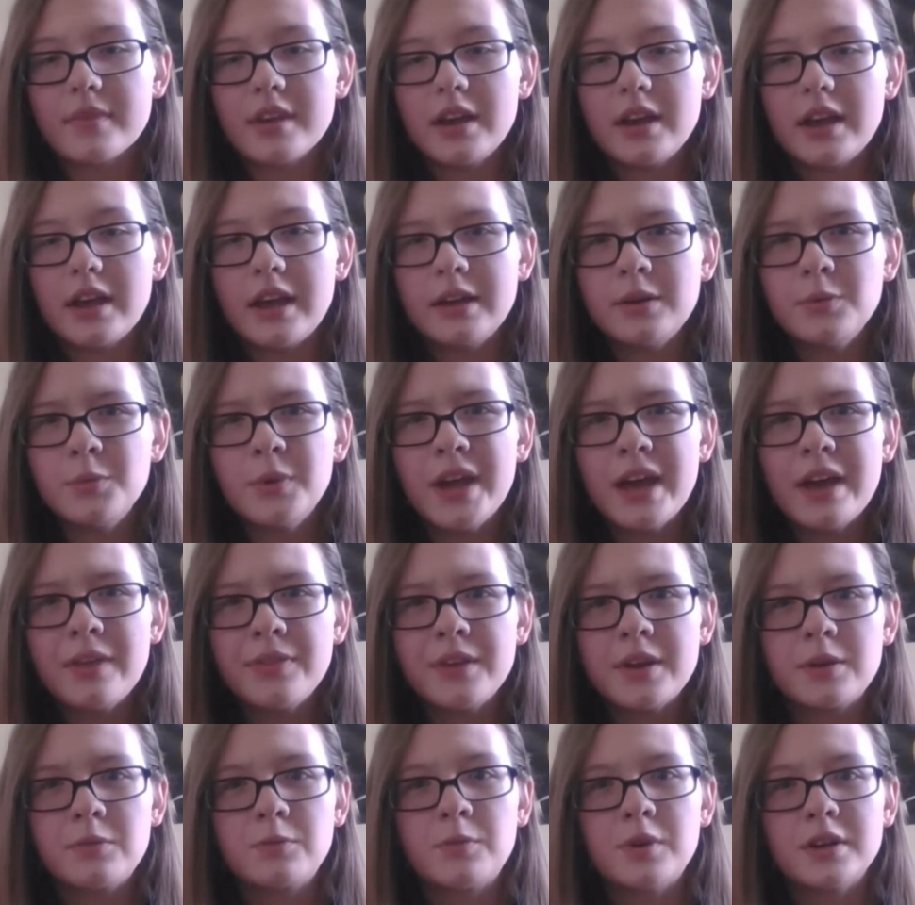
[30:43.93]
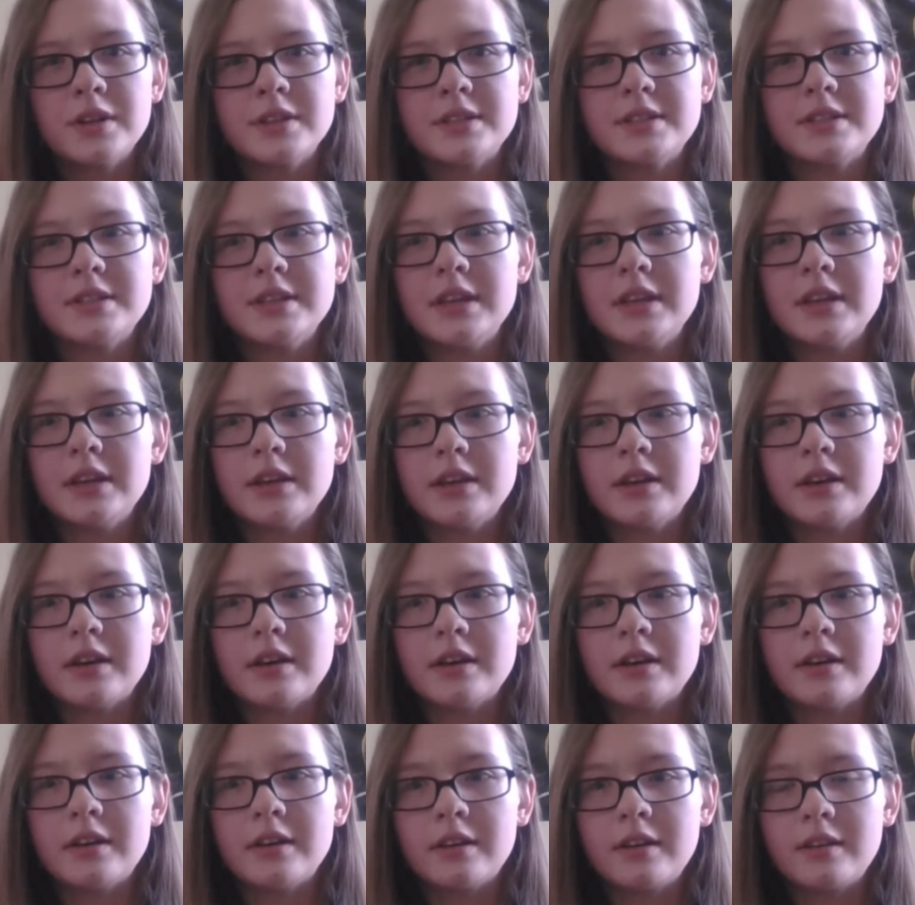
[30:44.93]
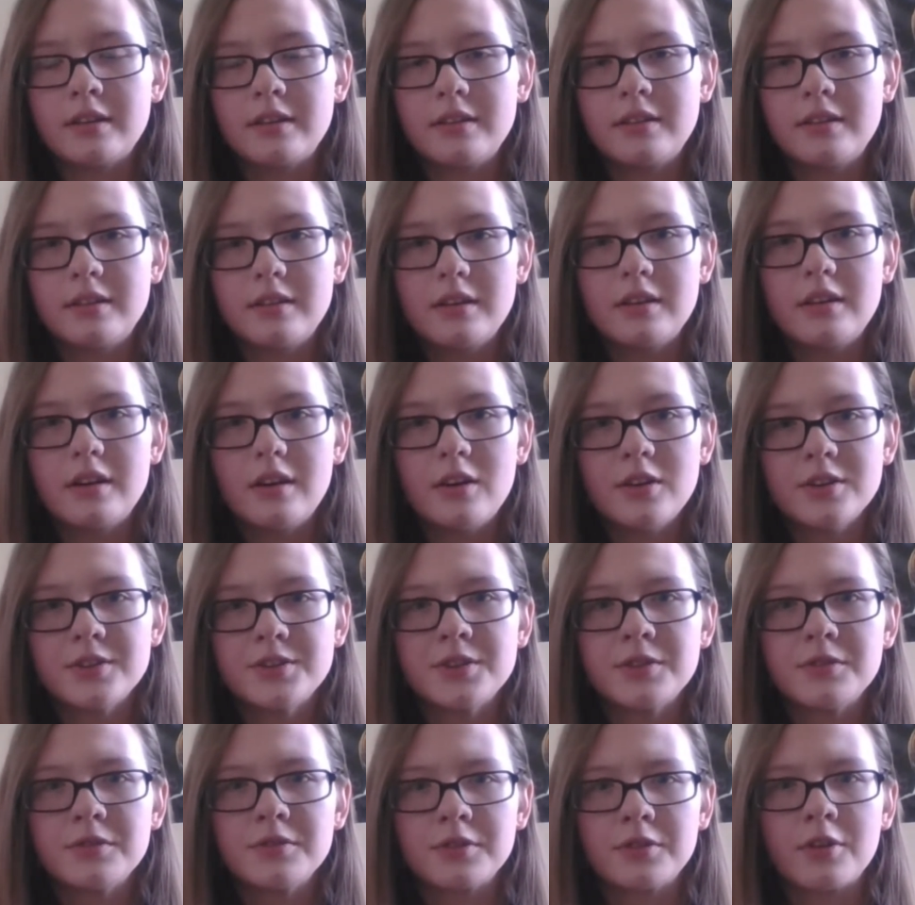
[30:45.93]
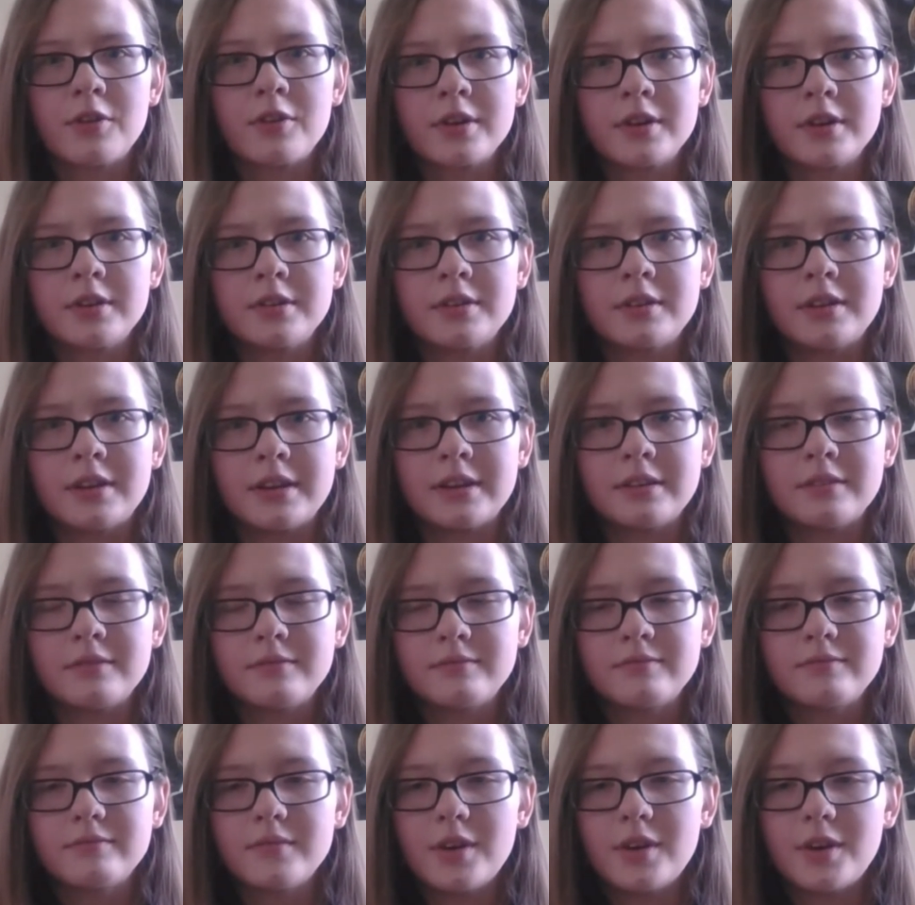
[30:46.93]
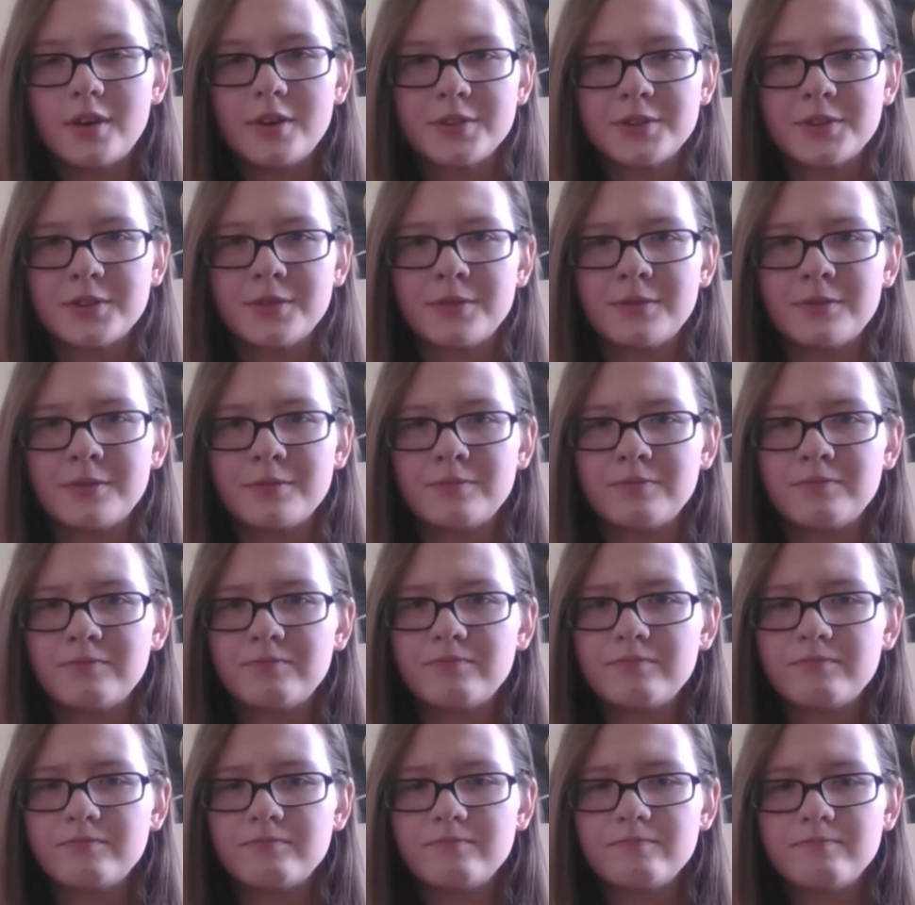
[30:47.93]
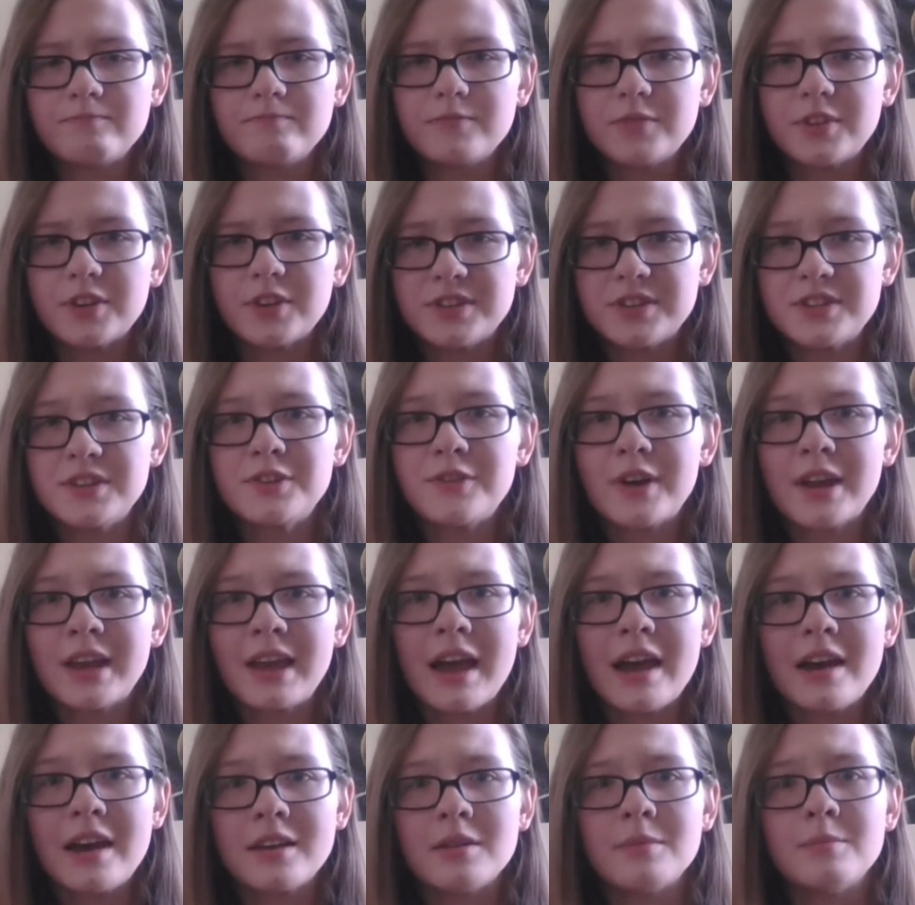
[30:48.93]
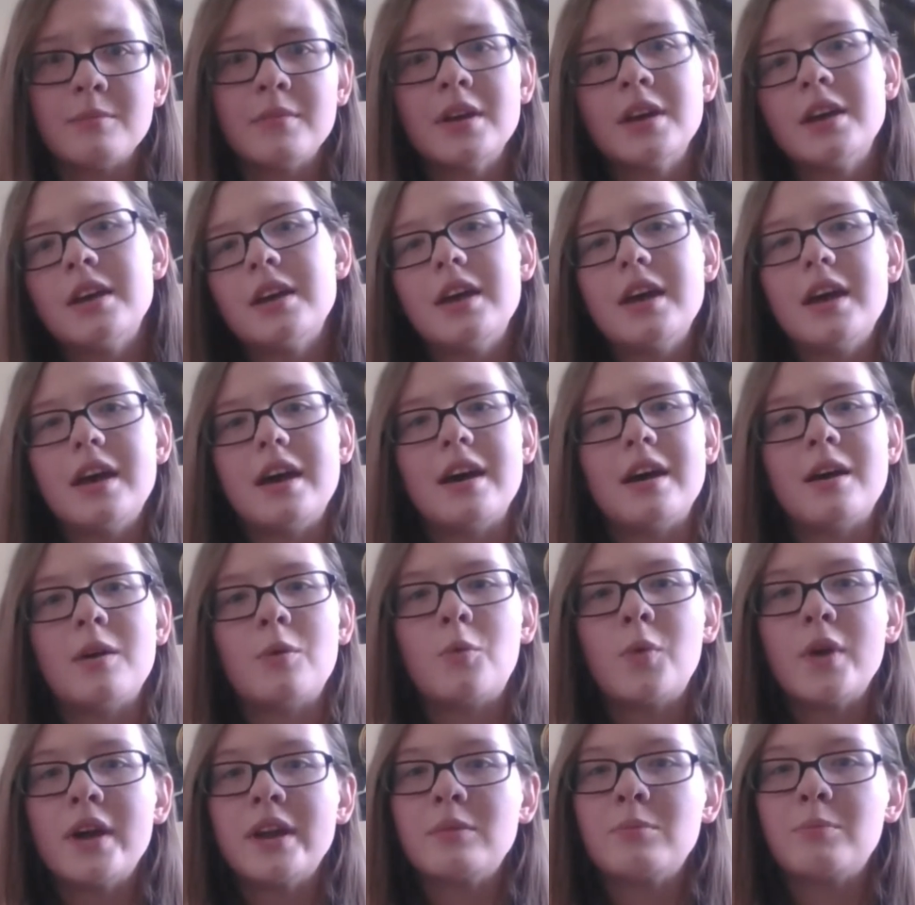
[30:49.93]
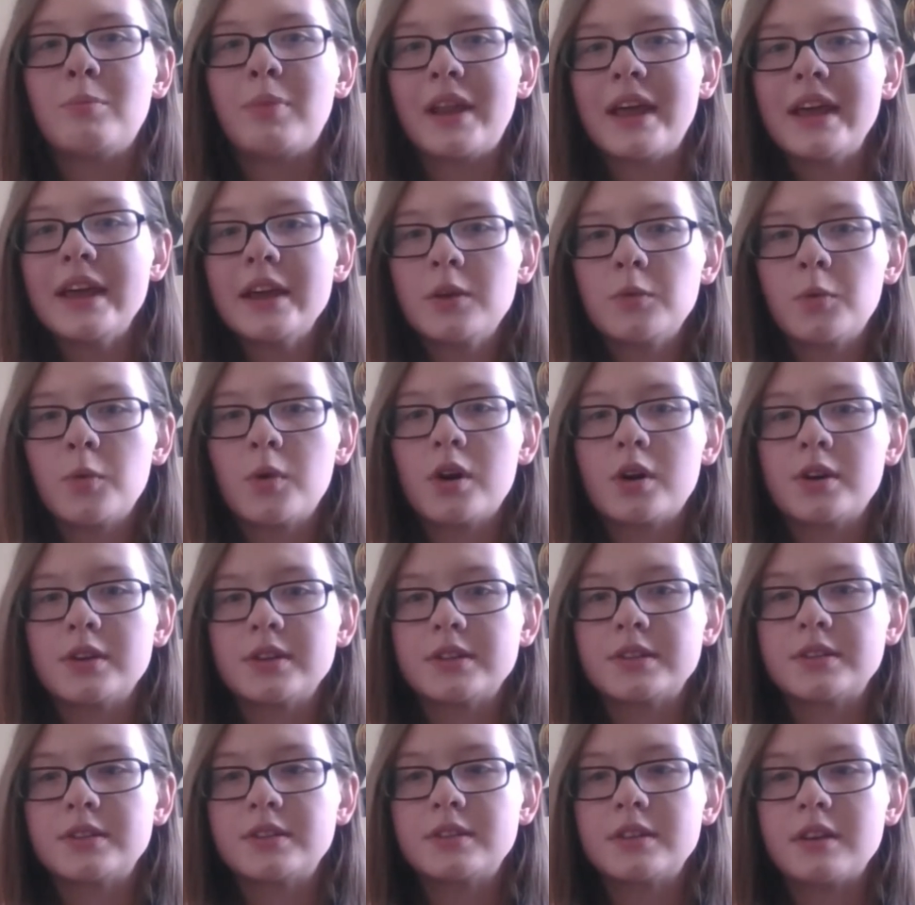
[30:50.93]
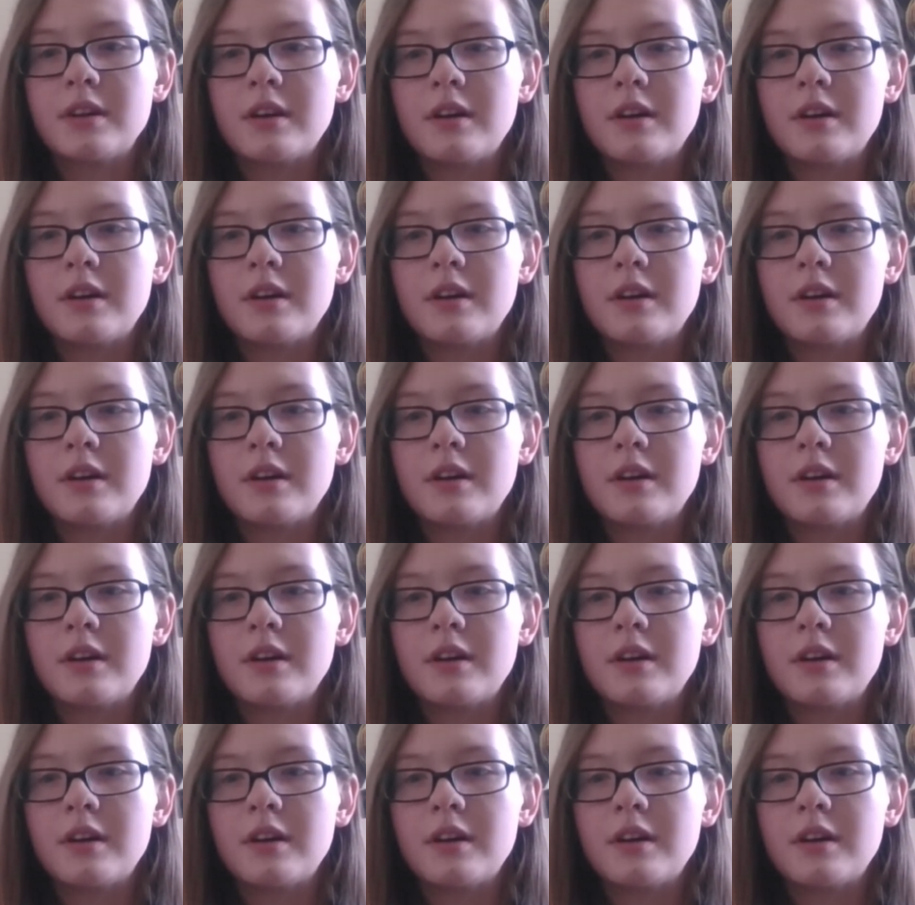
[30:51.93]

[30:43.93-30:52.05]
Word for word: And we had that one scene, also according, like, also considering Adam, when Blake was